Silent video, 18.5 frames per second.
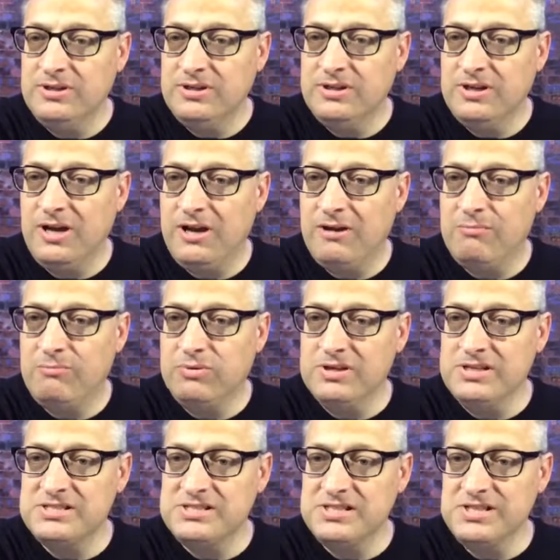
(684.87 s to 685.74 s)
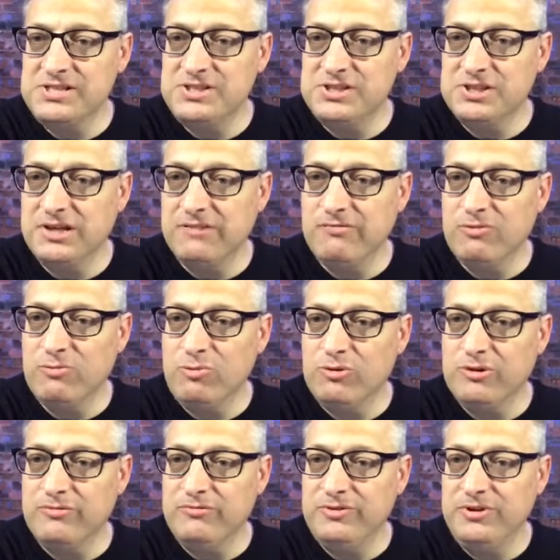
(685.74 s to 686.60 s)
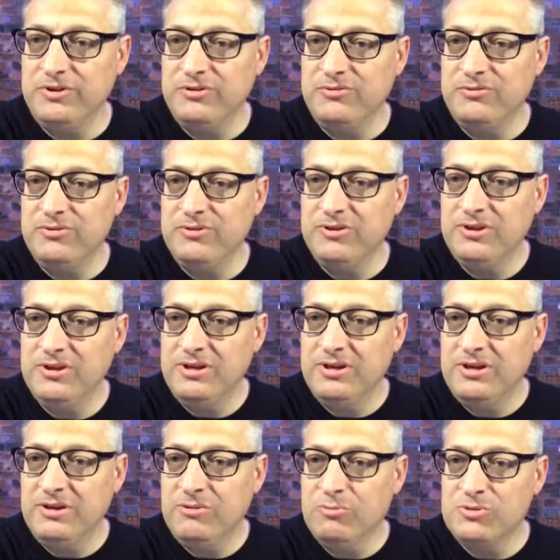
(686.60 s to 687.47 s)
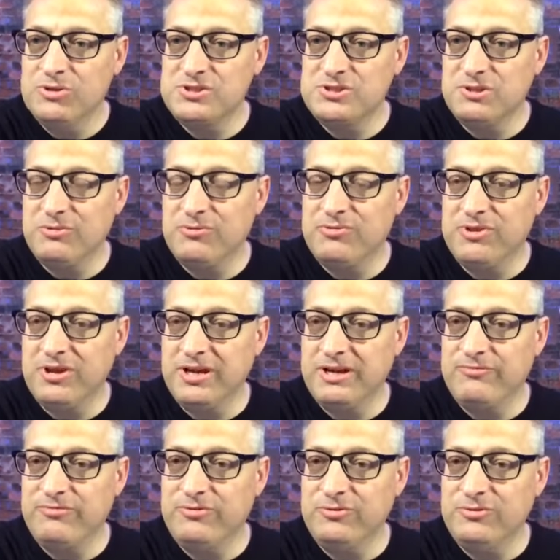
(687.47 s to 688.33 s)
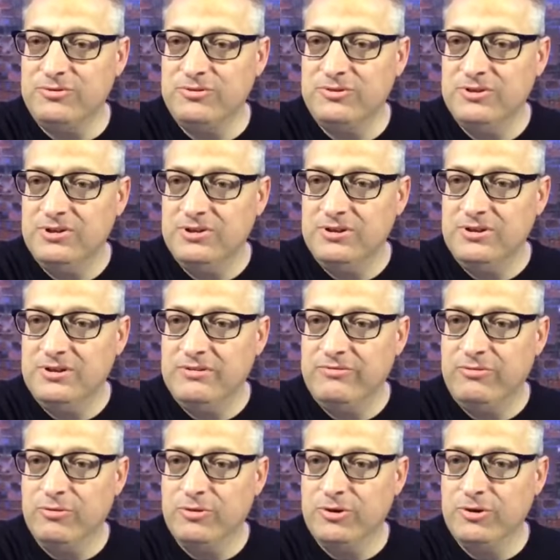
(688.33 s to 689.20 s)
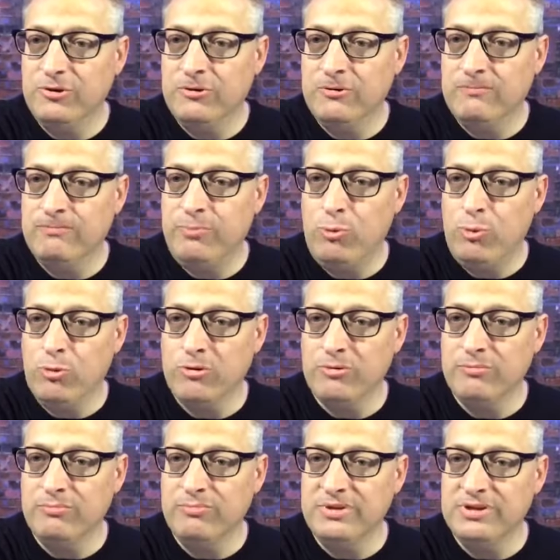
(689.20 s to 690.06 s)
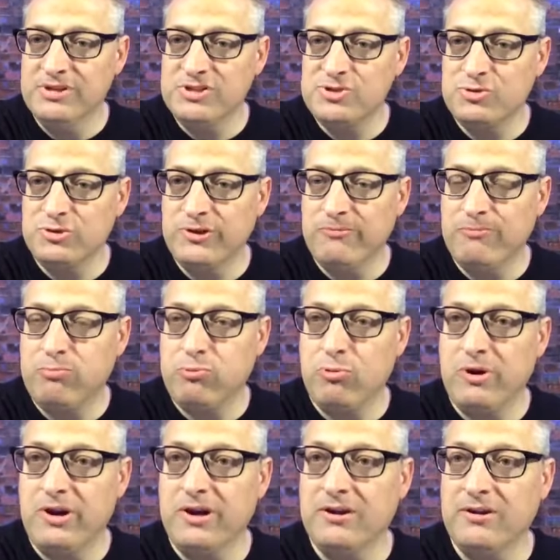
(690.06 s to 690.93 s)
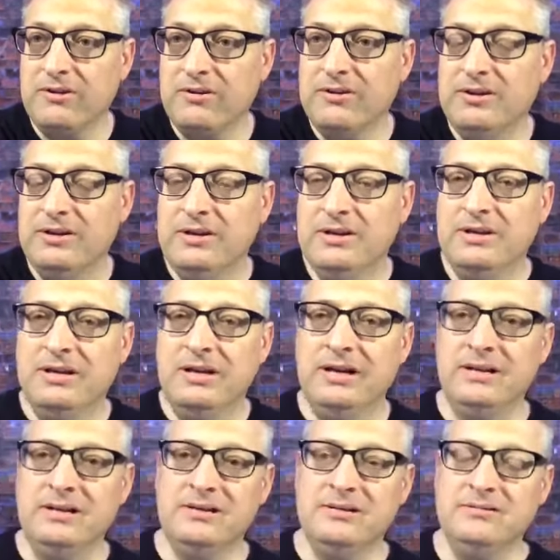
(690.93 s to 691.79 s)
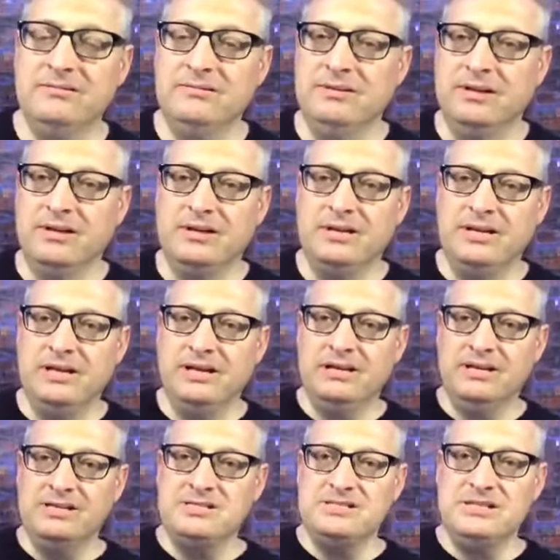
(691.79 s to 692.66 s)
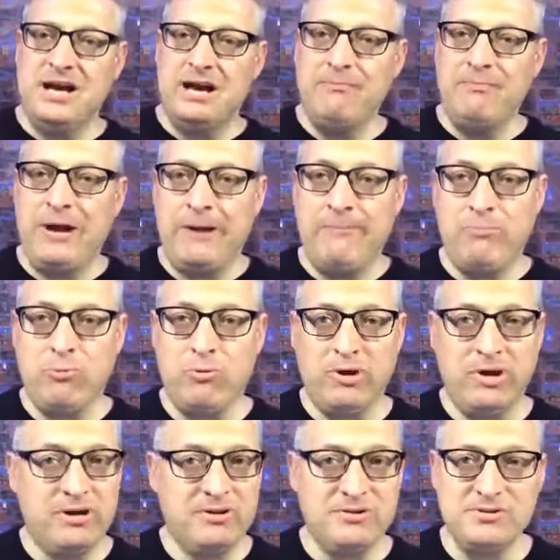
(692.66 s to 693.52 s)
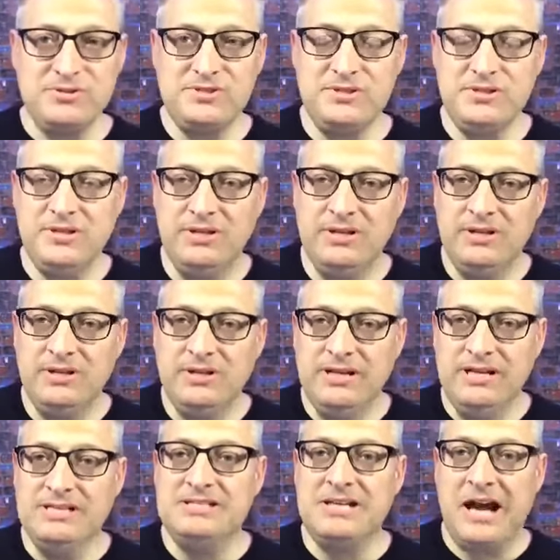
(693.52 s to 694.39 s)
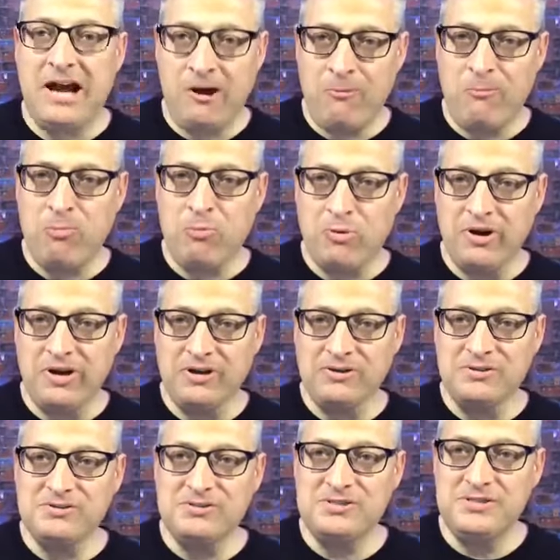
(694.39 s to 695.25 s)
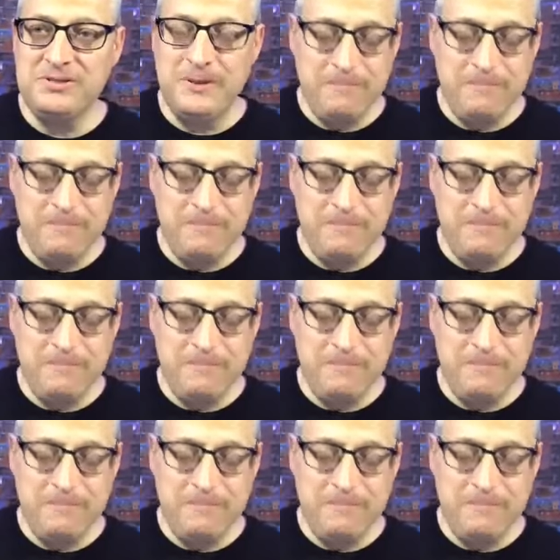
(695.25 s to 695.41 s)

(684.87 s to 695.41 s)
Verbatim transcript: God bless each and every one of you. We're so thankful for your important ministry of prayer. And again, it's not my prayers, it's our prayers